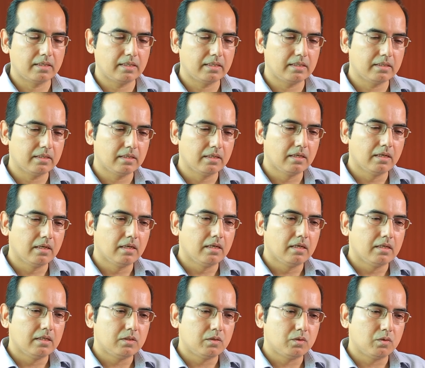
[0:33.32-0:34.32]
right?
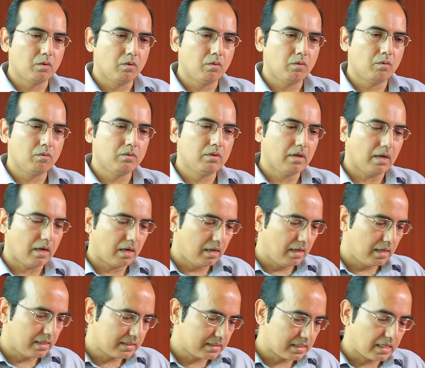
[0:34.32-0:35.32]
So the
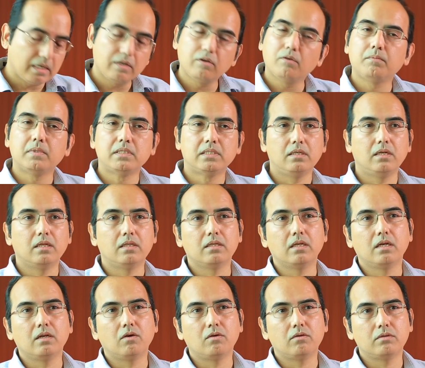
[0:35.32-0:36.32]
understanding of machine
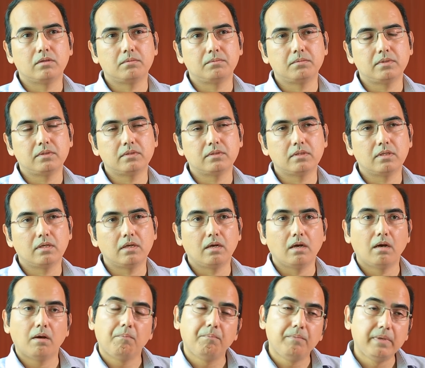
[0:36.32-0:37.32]
learning algorithms,
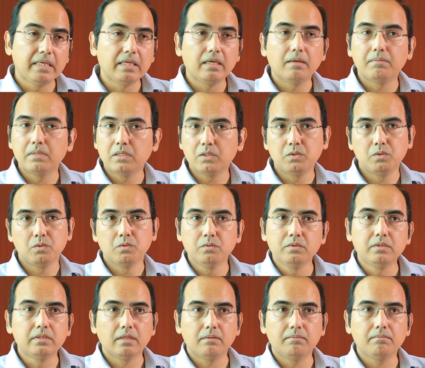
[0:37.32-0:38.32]
being able to
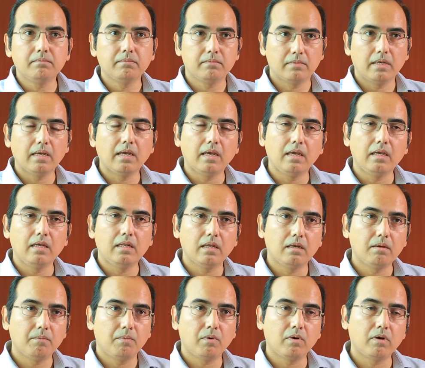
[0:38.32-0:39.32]
use them in
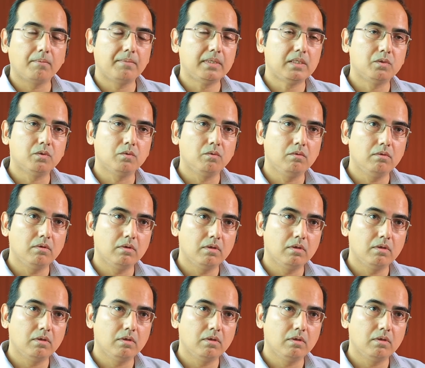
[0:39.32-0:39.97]
a programming tool.